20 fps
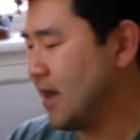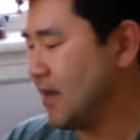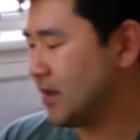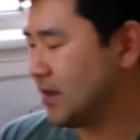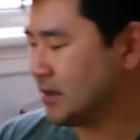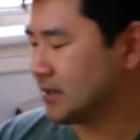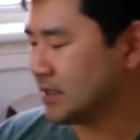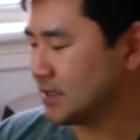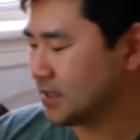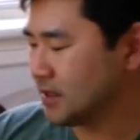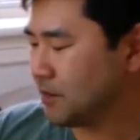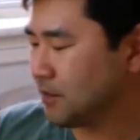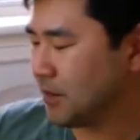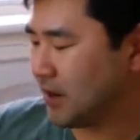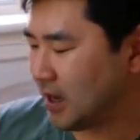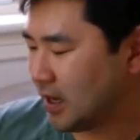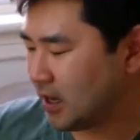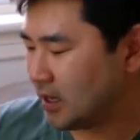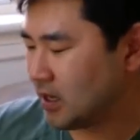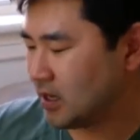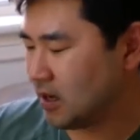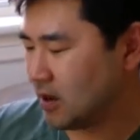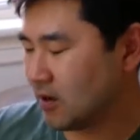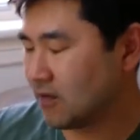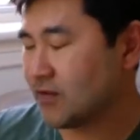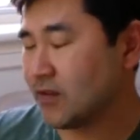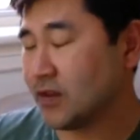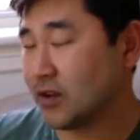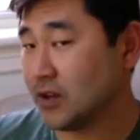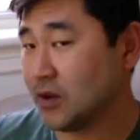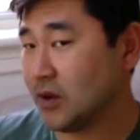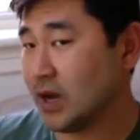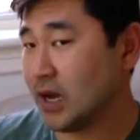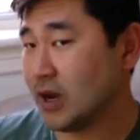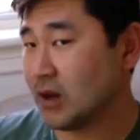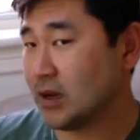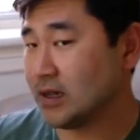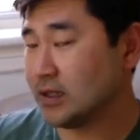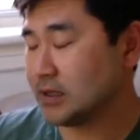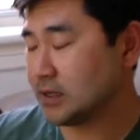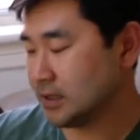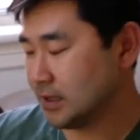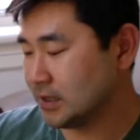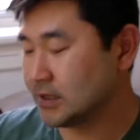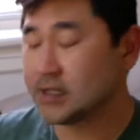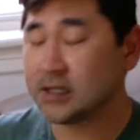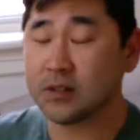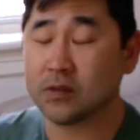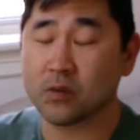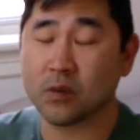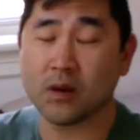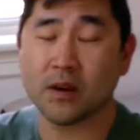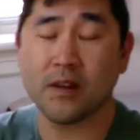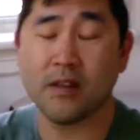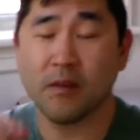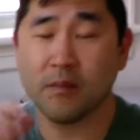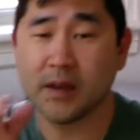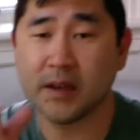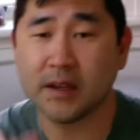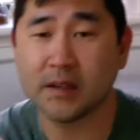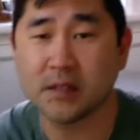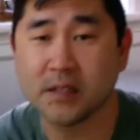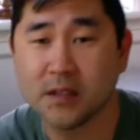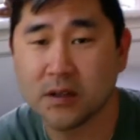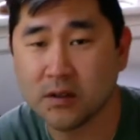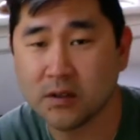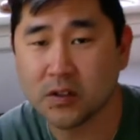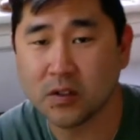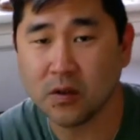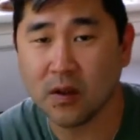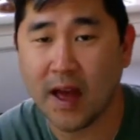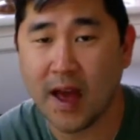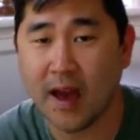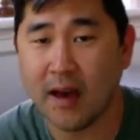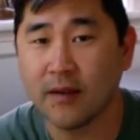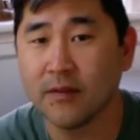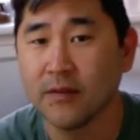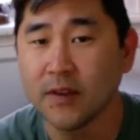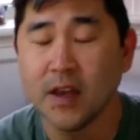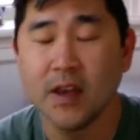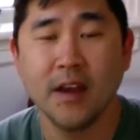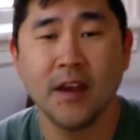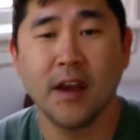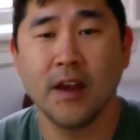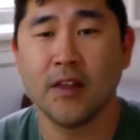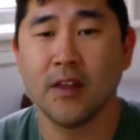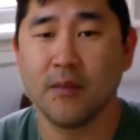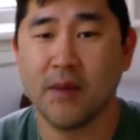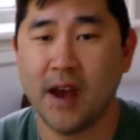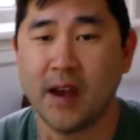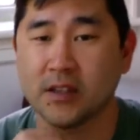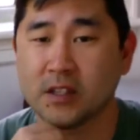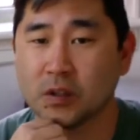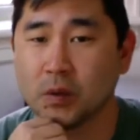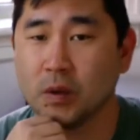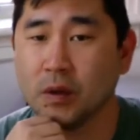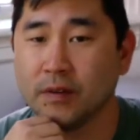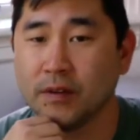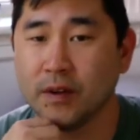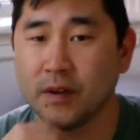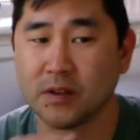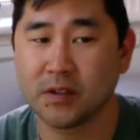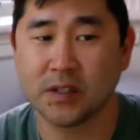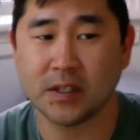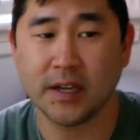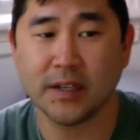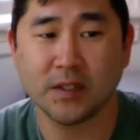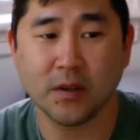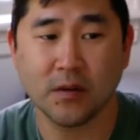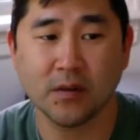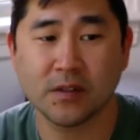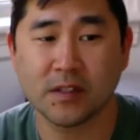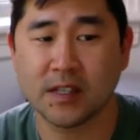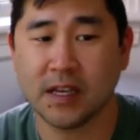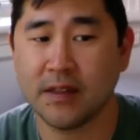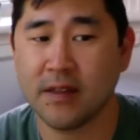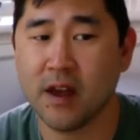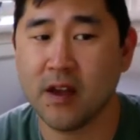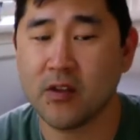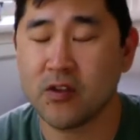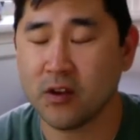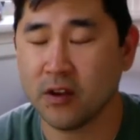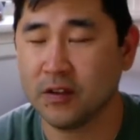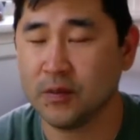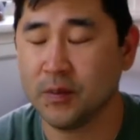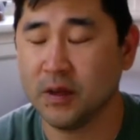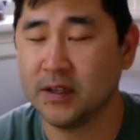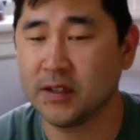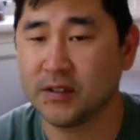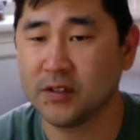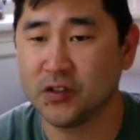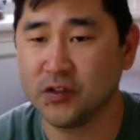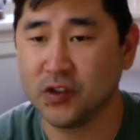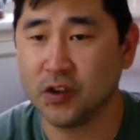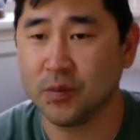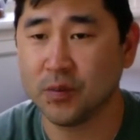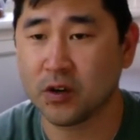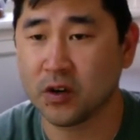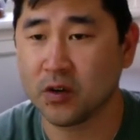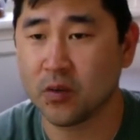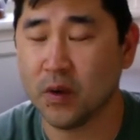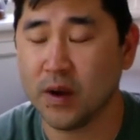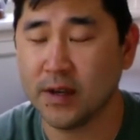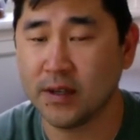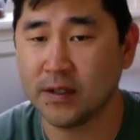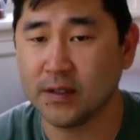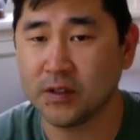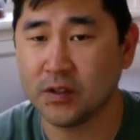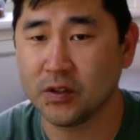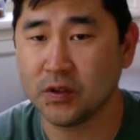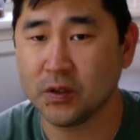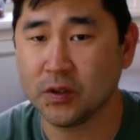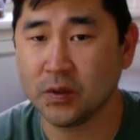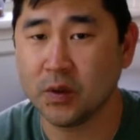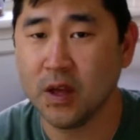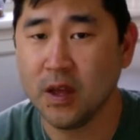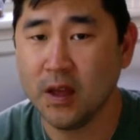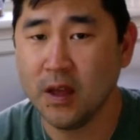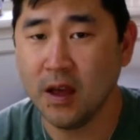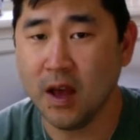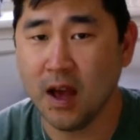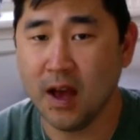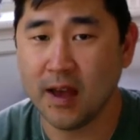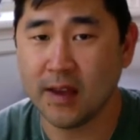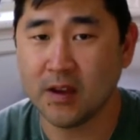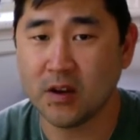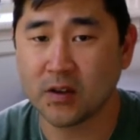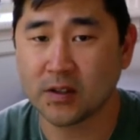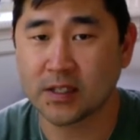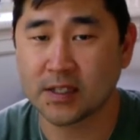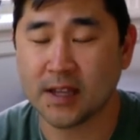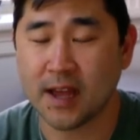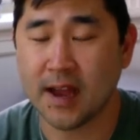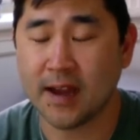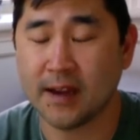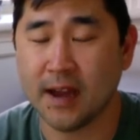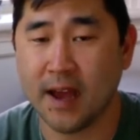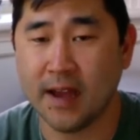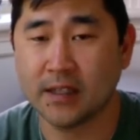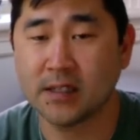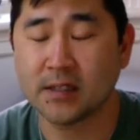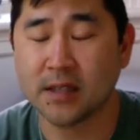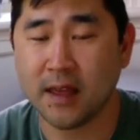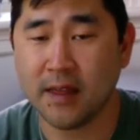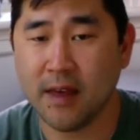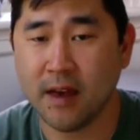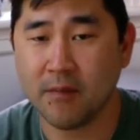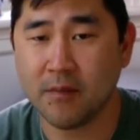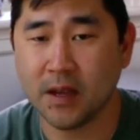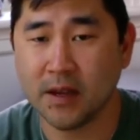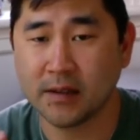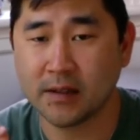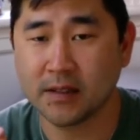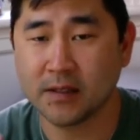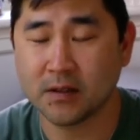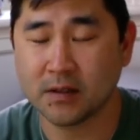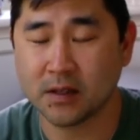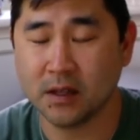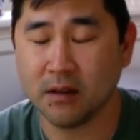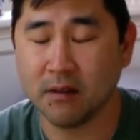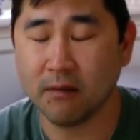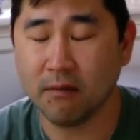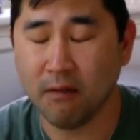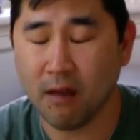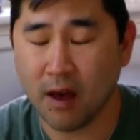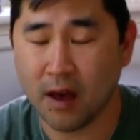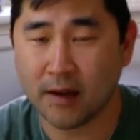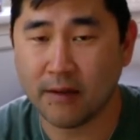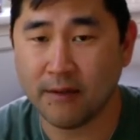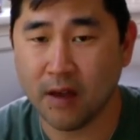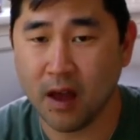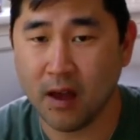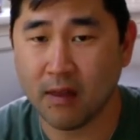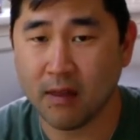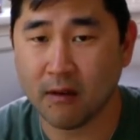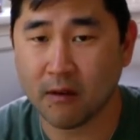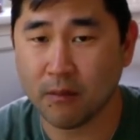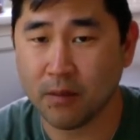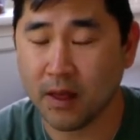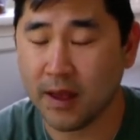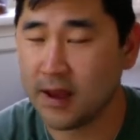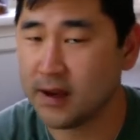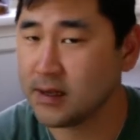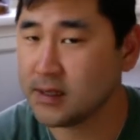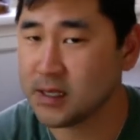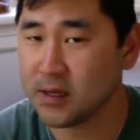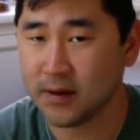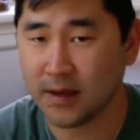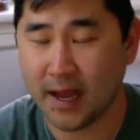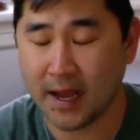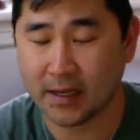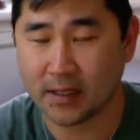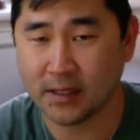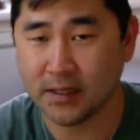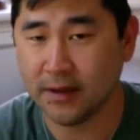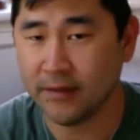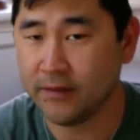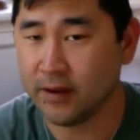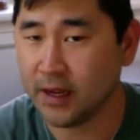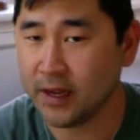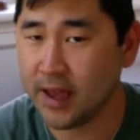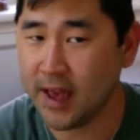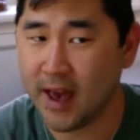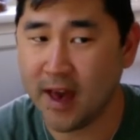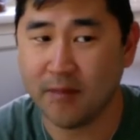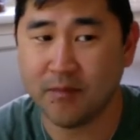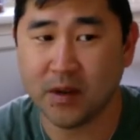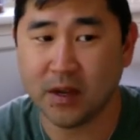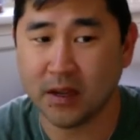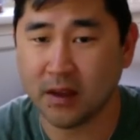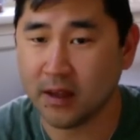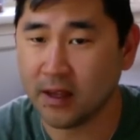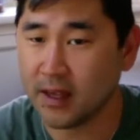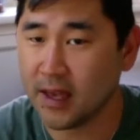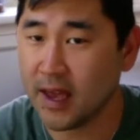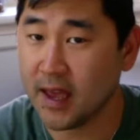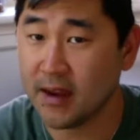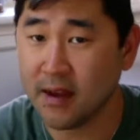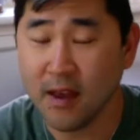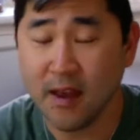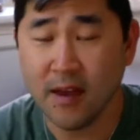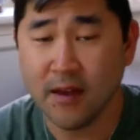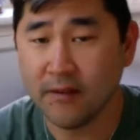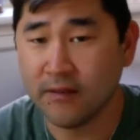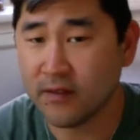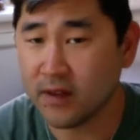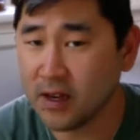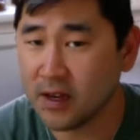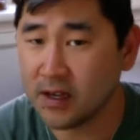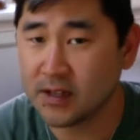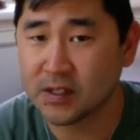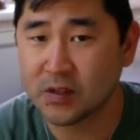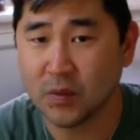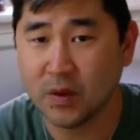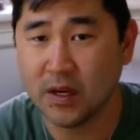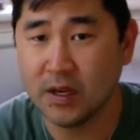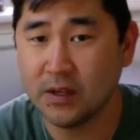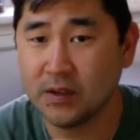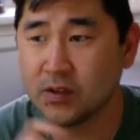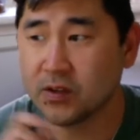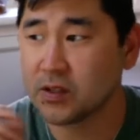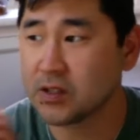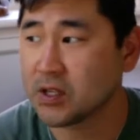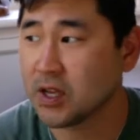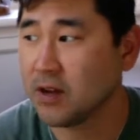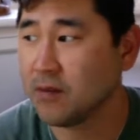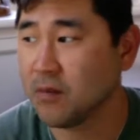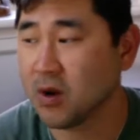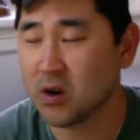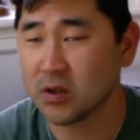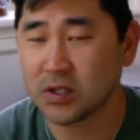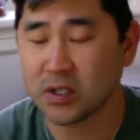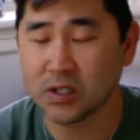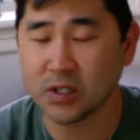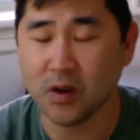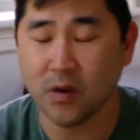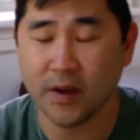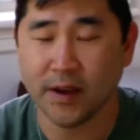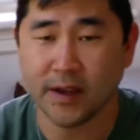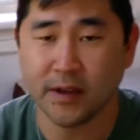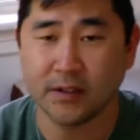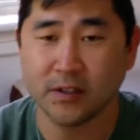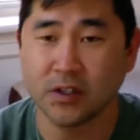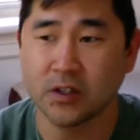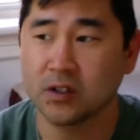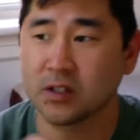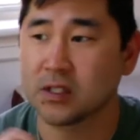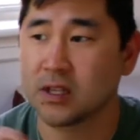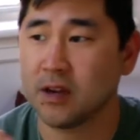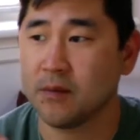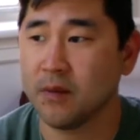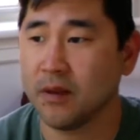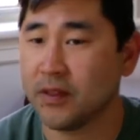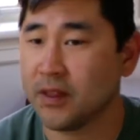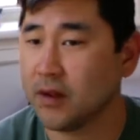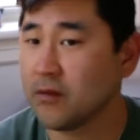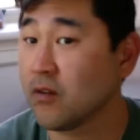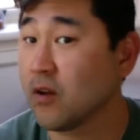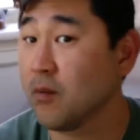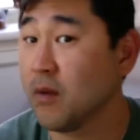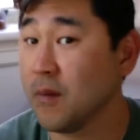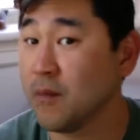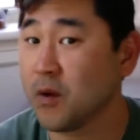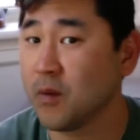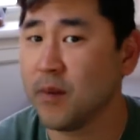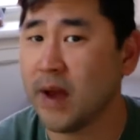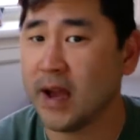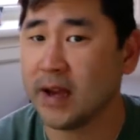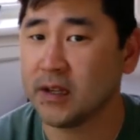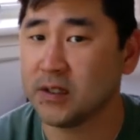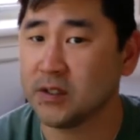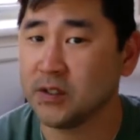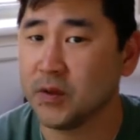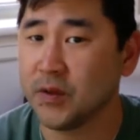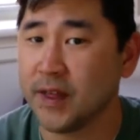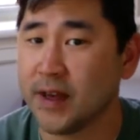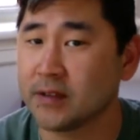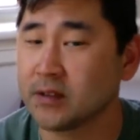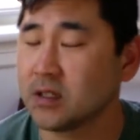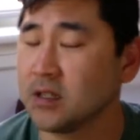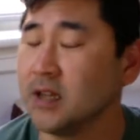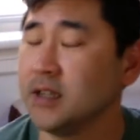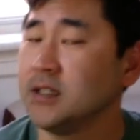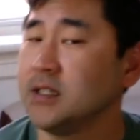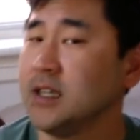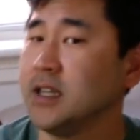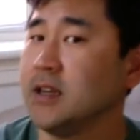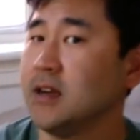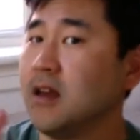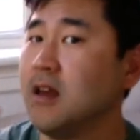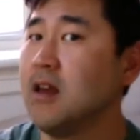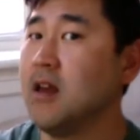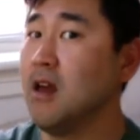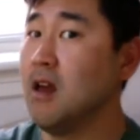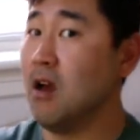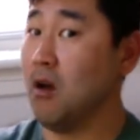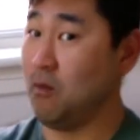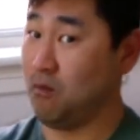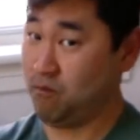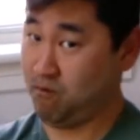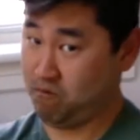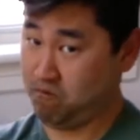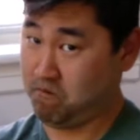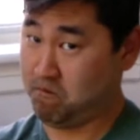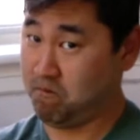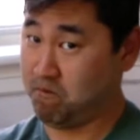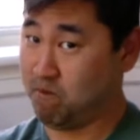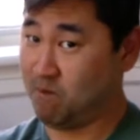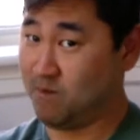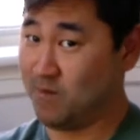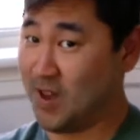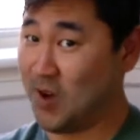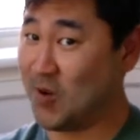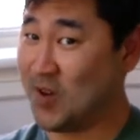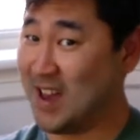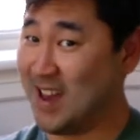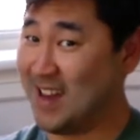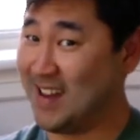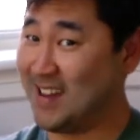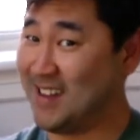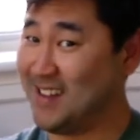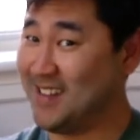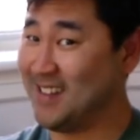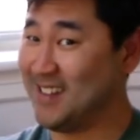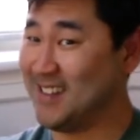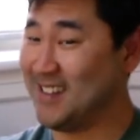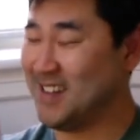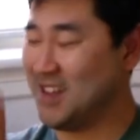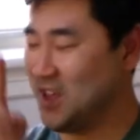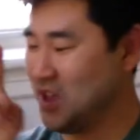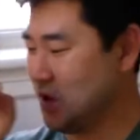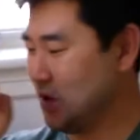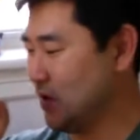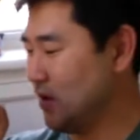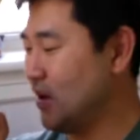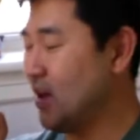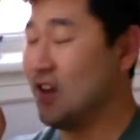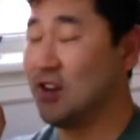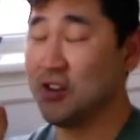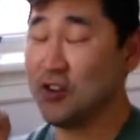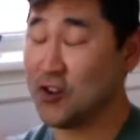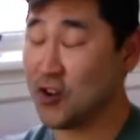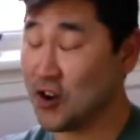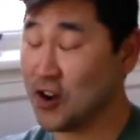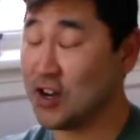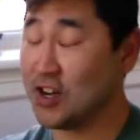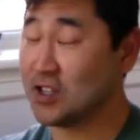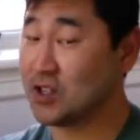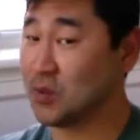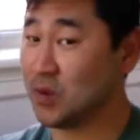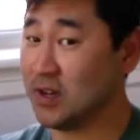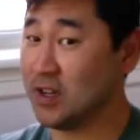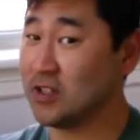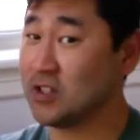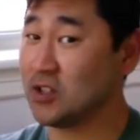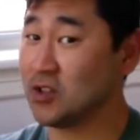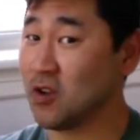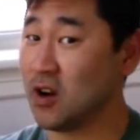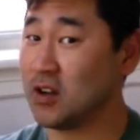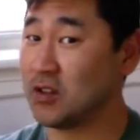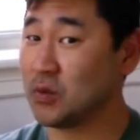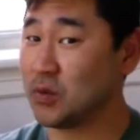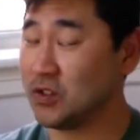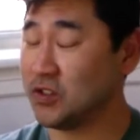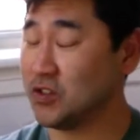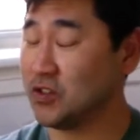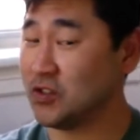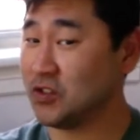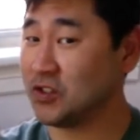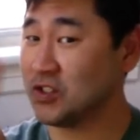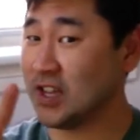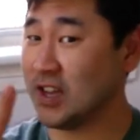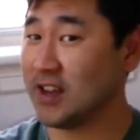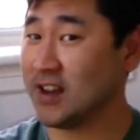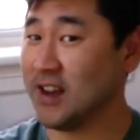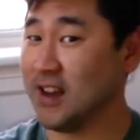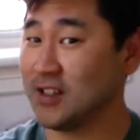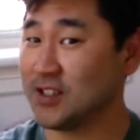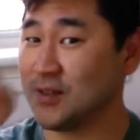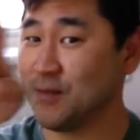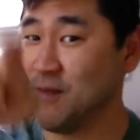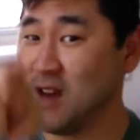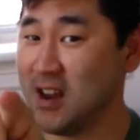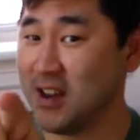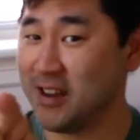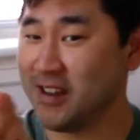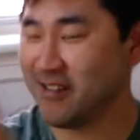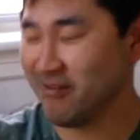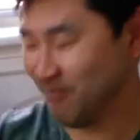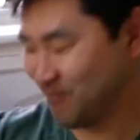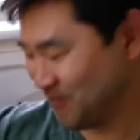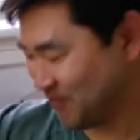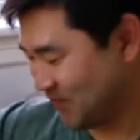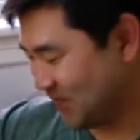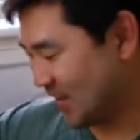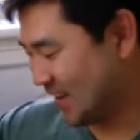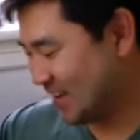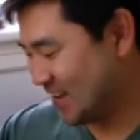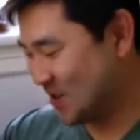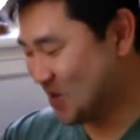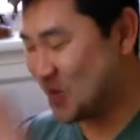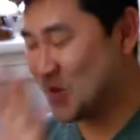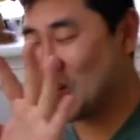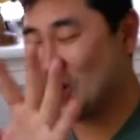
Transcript: This is a big year for you, Aries. This is one of the biggest years you'll have in the past 12 years. And I don't say that just because Jupiter went into your sign. I say that because there's a lot of other planetary activity happening. Again, Venus went into your sign. Mars is going into your sign. But then remember back in 2018, okay? Uranus went into Taurus, which is your second house of money. You're